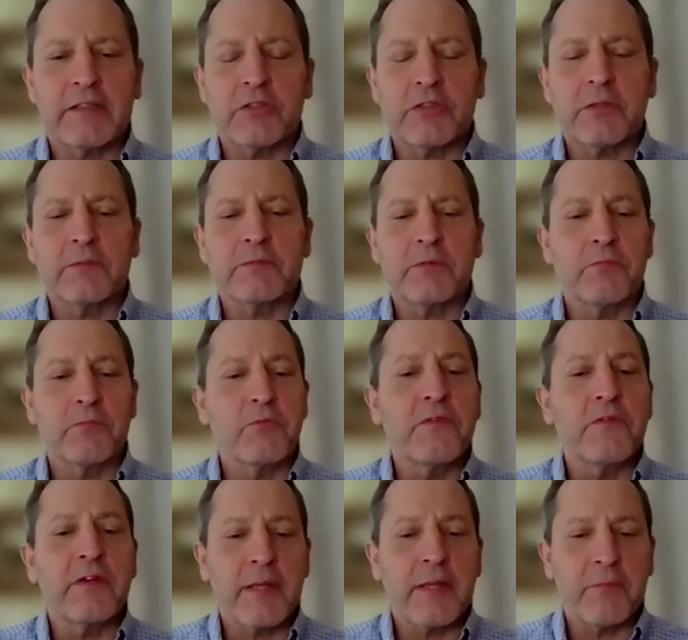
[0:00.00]
terms of
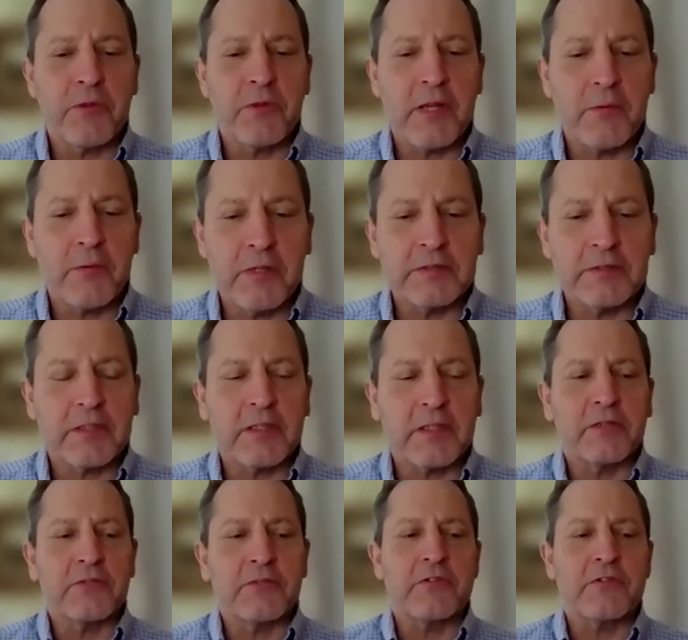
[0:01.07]
moving them where they want to go.